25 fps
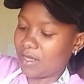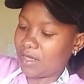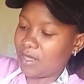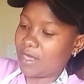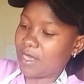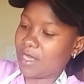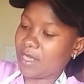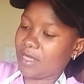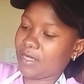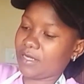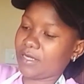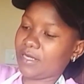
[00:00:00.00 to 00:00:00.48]

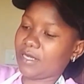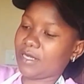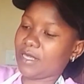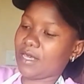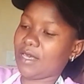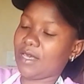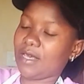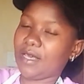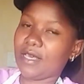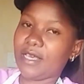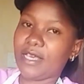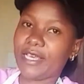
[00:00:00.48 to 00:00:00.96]
Yes,
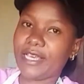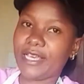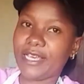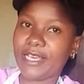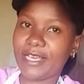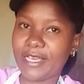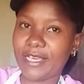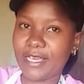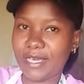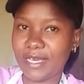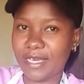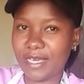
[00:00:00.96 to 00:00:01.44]

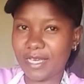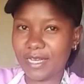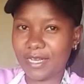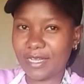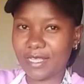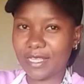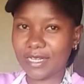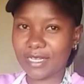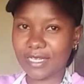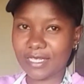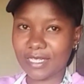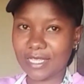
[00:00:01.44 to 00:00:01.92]
and
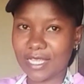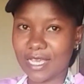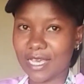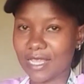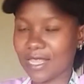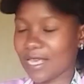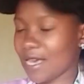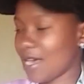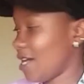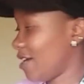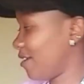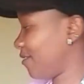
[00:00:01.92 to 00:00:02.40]
that is the
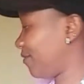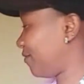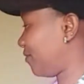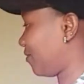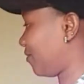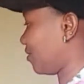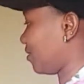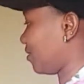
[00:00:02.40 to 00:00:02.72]
other half.